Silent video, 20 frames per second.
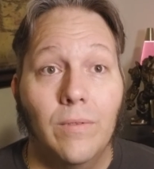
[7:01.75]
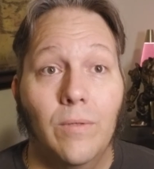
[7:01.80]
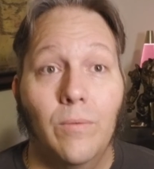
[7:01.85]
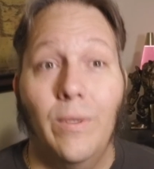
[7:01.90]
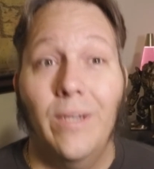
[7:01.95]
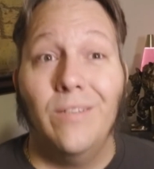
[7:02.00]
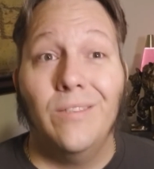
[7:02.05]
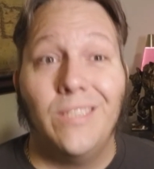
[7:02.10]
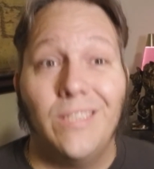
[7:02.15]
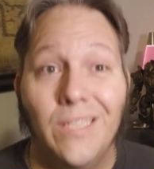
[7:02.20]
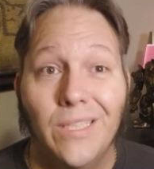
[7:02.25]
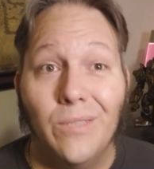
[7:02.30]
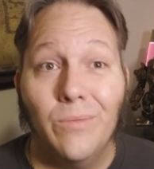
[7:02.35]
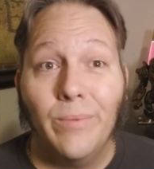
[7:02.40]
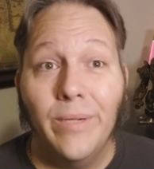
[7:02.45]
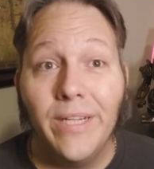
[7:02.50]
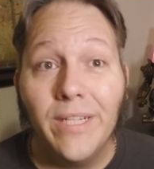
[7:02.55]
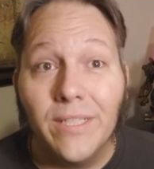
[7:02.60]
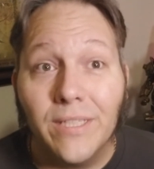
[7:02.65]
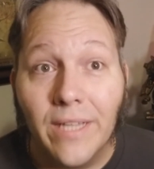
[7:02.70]
around 6
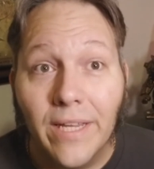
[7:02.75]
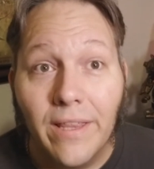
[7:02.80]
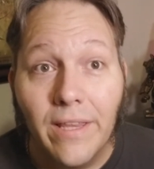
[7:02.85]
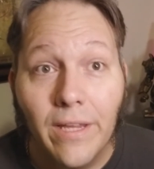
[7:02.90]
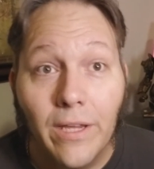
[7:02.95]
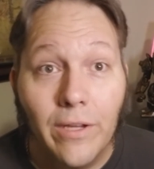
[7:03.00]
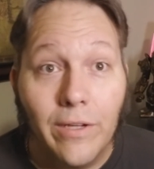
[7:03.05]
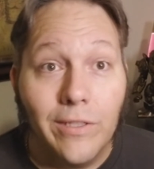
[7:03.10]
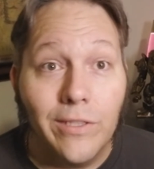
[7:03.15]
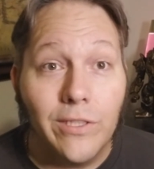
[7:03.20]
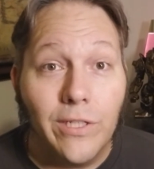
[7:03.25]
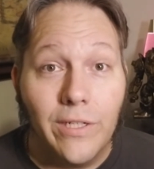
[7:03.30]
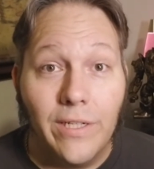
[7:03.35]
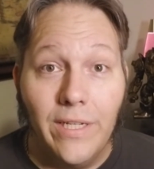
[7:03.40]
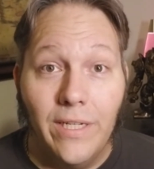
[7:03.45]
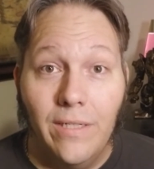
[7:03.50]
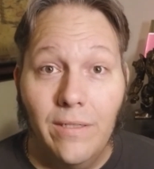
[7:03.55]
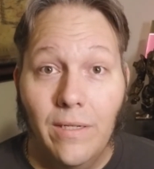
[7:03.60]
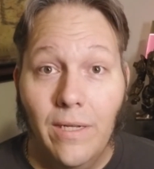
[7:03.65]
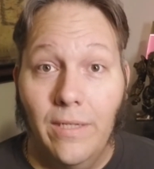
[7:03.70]
weeks, I think you can start
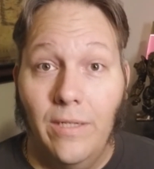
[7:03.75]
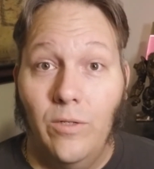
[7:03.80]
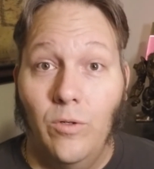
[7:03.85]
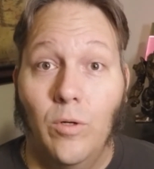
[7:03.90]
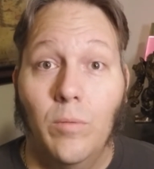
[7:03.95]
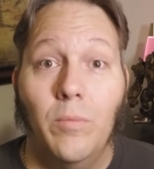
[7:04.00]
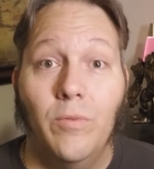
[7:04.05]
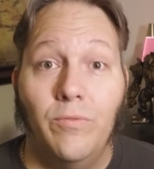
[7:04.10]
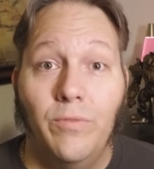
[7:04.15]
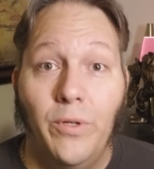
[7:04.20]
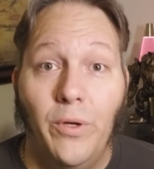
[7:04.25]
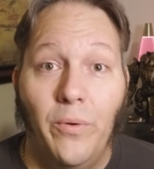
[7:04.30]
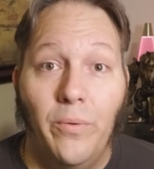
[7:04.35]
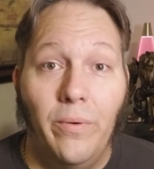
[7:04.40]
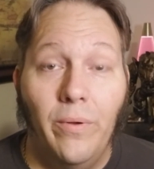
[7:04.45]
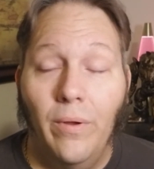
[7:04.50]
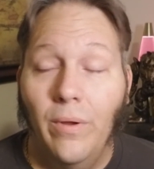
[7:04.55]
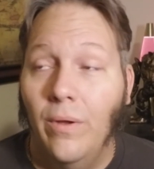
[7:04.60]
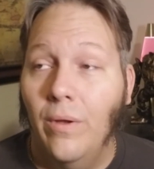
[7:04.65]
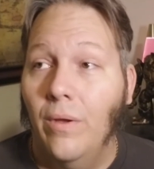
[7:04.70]
to eat kind of normal food.
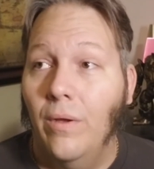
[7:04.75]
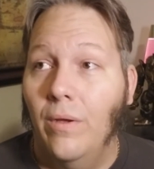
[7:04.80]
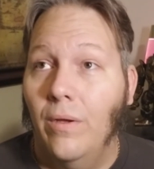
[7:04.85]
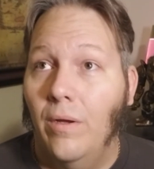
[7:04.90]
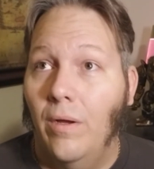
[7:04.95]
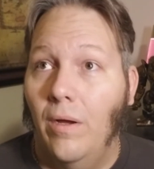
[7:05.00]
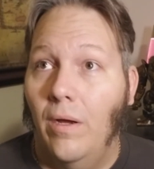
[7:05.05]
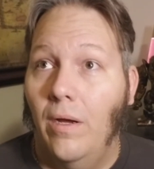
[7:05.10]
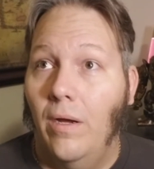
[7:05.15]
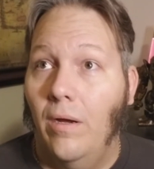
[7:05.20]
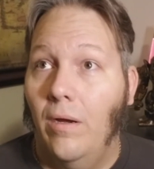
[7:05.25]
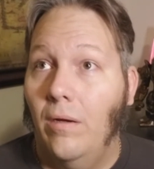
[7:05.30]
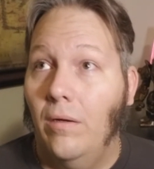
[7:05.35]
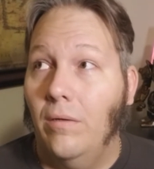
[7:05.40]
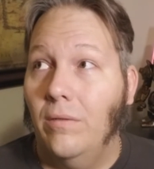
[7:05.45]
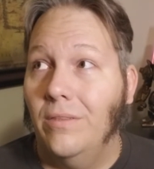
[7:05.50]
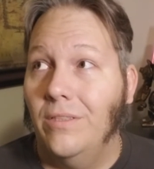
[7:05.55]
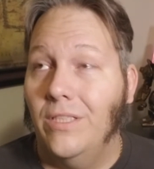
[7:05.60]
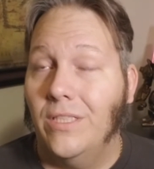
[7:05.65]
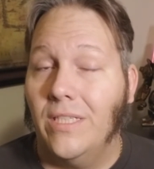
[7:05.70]

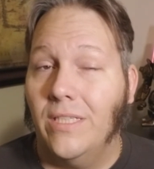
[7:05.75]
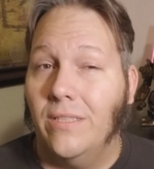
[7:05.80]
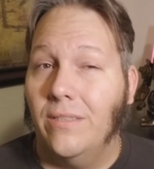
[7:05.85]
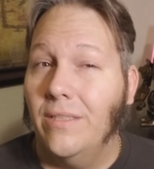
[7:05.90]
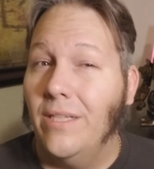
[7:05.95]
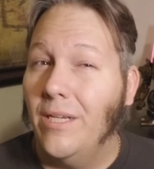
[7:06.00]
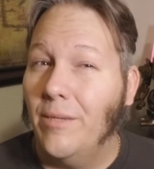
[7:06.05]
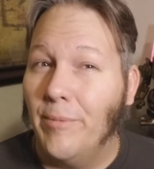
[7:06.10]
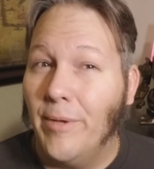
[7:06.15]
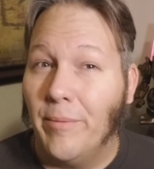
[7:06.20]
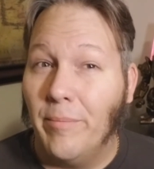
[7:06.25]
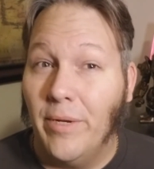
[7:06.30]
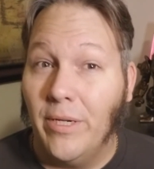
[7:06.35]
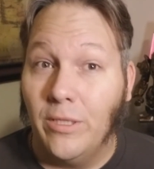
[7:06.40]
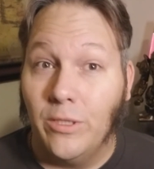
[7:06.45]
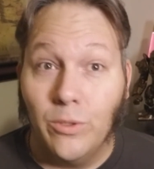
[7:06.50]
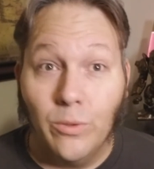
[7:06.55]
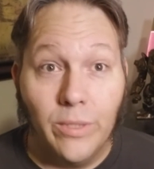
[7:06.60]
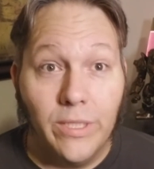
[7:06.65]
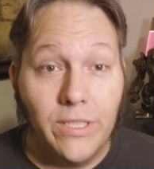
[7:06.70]
You just need to make better
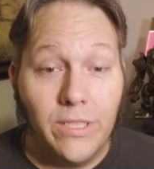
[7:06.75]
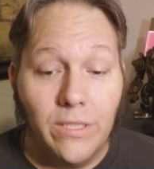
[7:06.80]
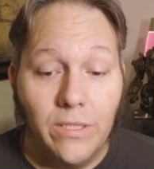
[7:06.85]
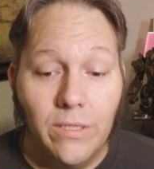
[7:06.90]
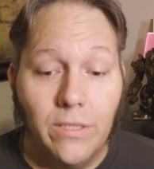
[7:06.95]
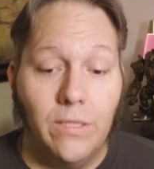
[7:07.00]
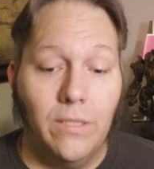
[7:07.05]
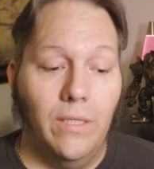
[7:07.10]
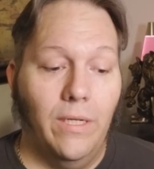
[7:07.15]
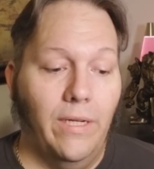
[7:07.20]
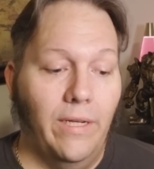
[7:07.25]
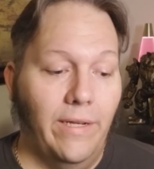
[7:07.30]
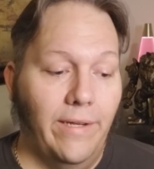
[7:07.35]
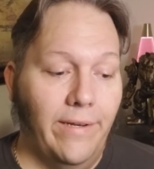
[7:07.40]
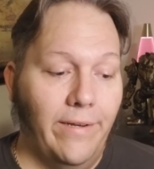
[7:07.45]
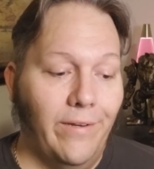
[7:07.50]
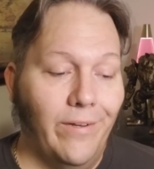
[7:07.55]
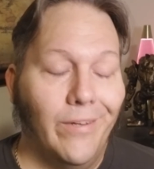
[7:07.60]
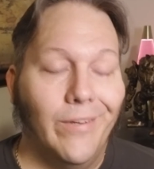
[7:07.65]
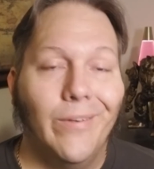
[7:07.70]
choices,
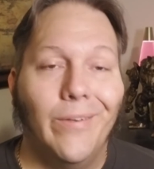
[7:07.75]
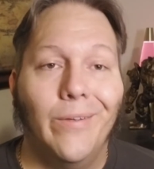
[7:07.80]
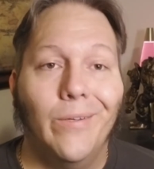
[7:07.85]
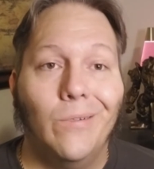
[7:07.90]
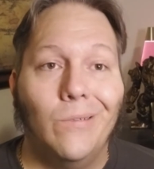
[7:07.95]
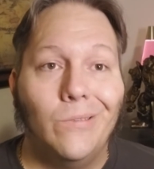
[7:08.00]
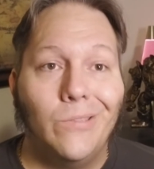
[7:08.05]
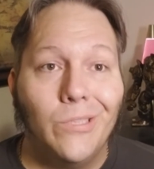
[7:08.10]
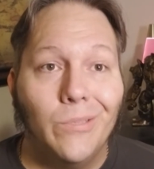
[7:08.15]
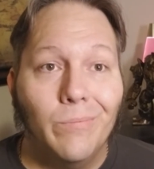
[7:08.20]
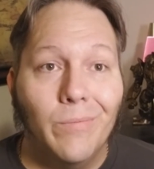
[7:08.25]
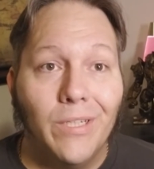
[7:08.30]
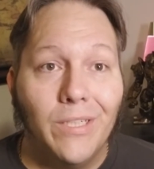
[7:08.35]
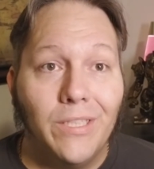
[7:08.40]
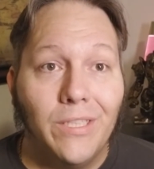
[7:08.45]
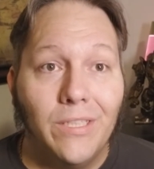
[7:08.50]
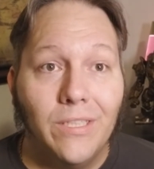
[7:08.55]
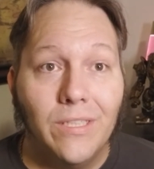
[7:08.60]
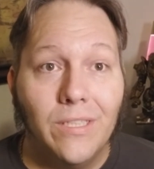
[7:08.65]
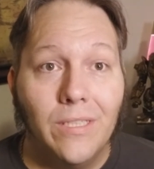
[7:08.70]
and you can only hold so
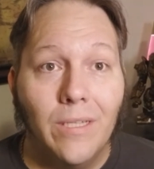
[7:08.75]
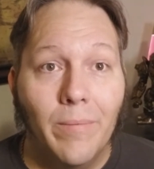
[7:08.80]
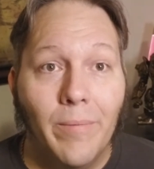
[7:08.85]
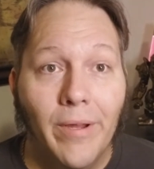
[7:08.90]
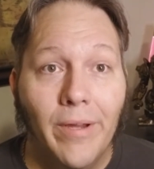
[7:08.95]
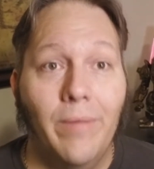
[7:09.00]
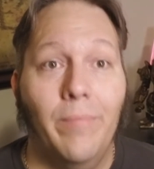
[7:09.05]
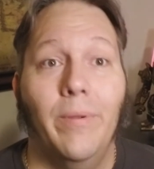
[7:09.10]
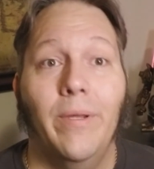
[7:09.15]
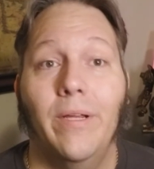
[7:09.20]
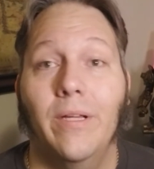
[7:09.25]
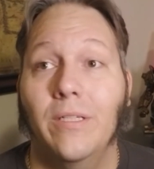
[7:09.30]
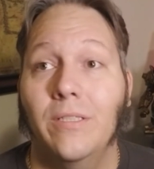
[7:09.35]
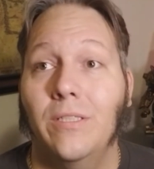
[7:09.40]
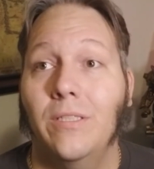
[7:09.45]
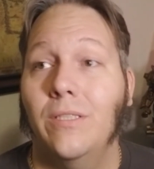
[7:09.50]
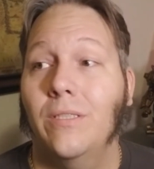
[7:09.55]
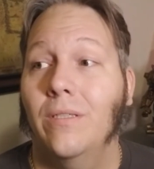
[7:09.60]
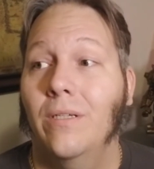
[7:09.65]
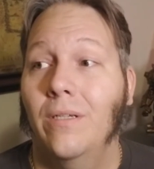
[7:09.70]
much in your stomach
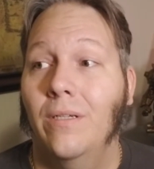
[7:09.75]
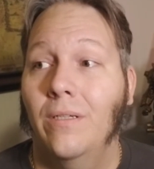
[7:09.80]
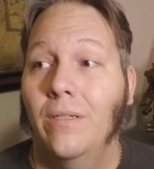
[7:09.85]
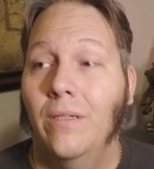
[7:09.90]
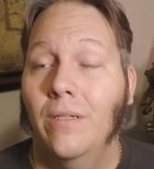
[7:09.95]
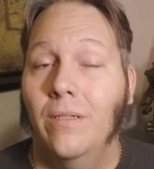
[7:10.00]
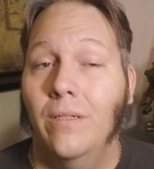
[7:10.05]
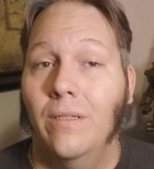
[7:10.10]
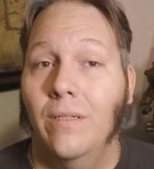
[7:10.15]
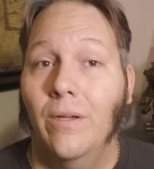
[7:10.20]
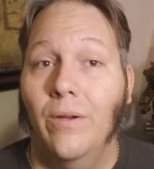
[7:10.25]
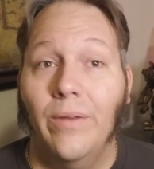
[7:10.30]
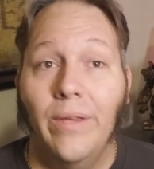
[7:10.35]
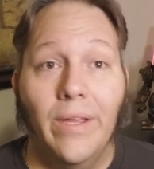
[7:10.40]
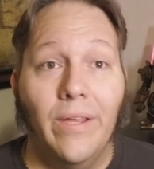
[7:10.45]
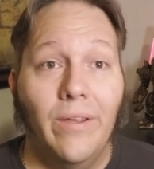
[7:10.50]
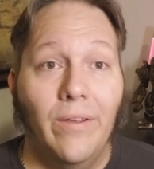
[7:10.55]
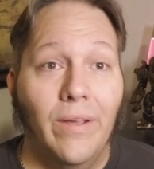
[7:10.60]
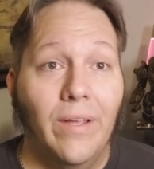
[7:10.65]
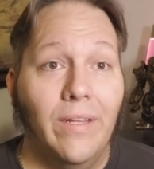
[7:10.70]
because, oh
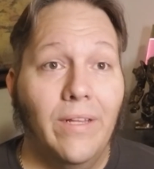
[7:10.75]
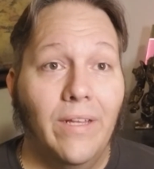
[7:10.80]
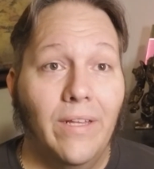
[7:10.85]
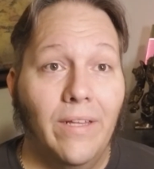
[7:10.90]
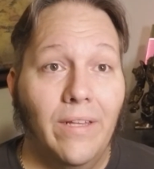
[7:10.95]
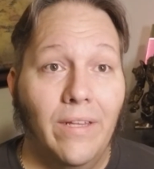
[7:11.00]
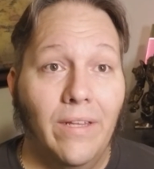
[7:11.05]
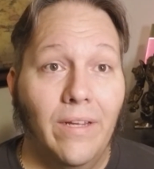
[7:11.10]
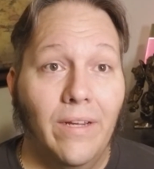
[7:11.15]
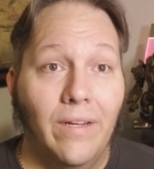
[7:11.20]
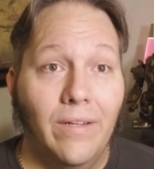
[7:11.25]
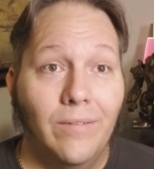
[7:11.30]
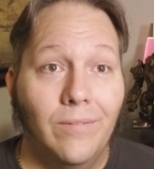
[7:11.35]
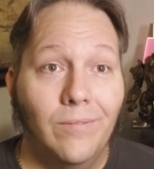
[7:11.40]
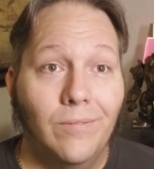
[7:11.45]
yeah, you had that thing